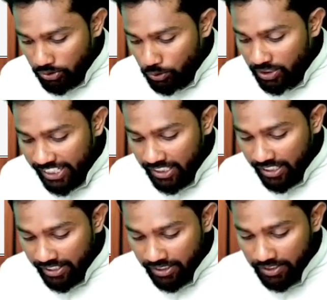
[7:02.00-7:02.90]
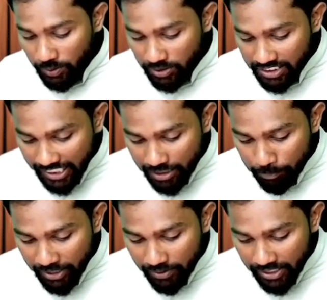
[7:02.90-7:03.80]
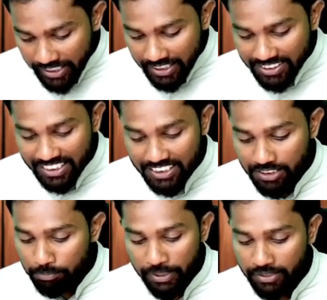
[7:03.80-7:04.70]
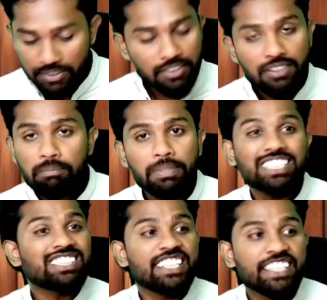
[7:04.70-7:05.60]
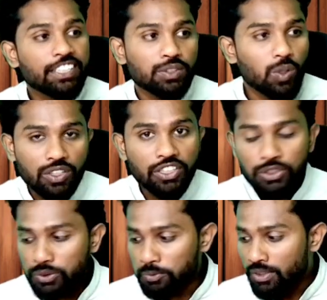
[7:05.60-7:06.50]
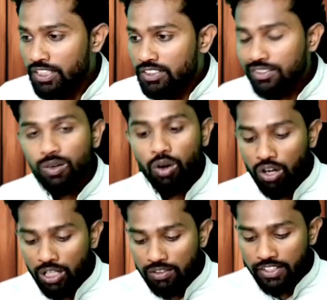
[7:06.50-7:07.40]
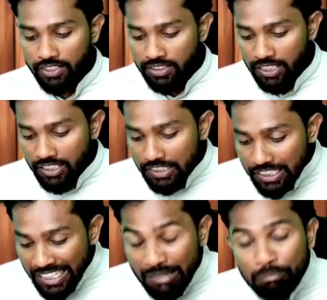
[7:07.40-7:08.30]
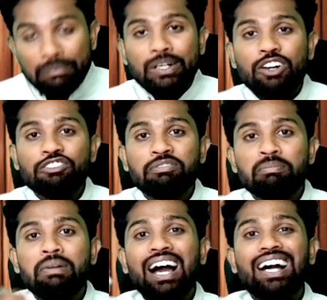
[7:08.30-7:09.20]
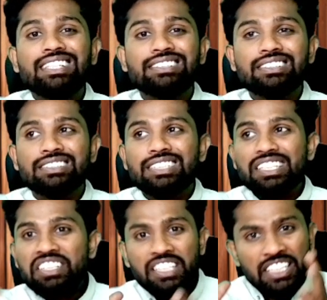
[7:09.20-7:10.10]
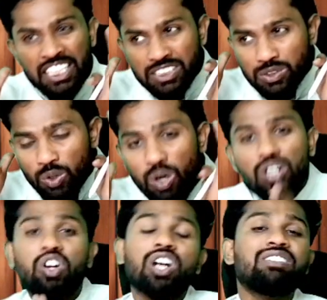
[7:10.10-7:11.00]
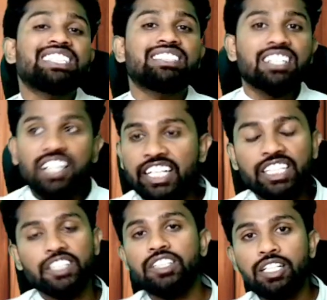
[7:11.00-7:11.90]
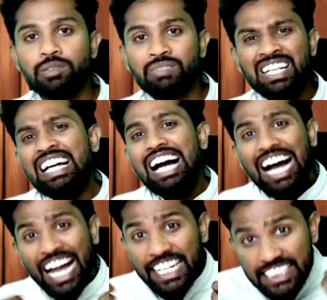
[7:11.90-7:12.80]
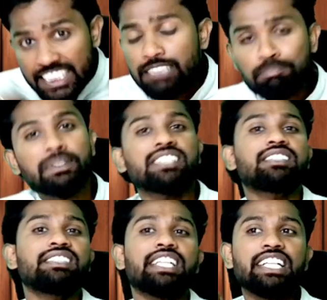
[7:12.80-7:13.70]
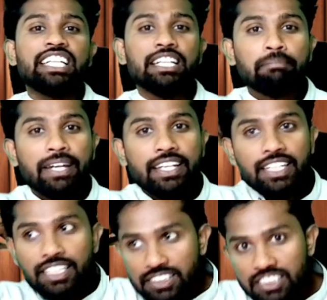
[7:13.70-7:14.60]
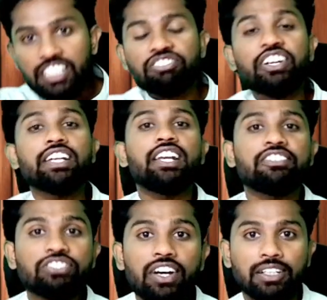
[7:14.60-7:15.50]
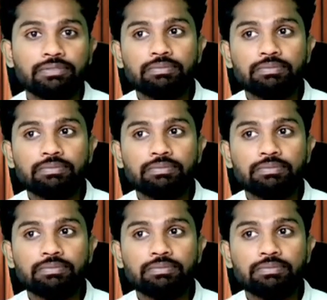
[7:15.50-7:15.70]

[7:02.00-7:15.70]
you will take like your second priority as section B, but that is not the issue, sir. Always the number of marks is not always the criteria. I did personally in my CF final FR,